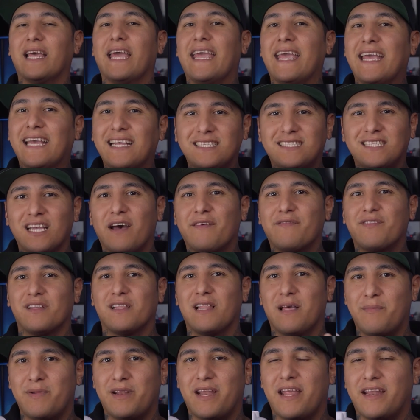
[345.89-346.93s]
hint of the
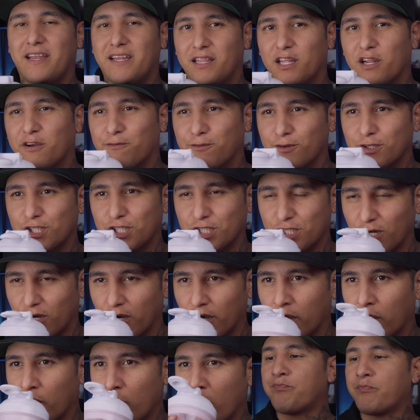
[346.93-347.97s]
lemonade in there for
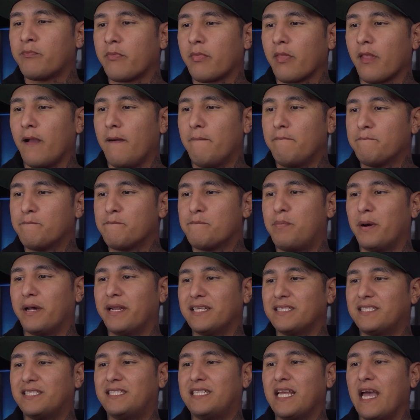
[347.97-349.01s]
sure, but
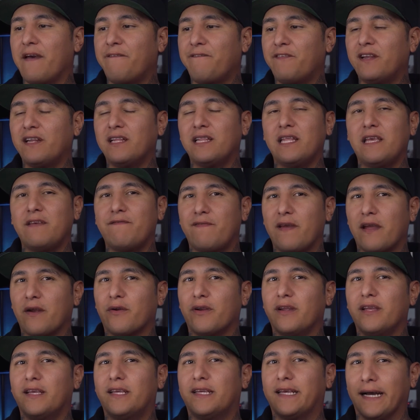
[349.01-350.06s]
it's definitely
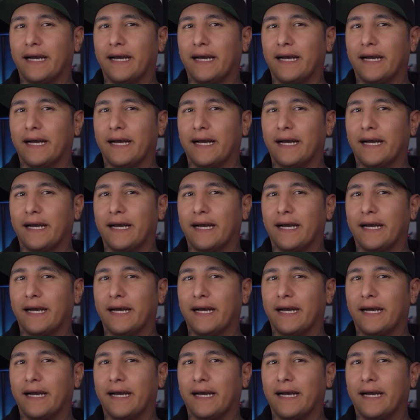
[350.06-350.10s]
very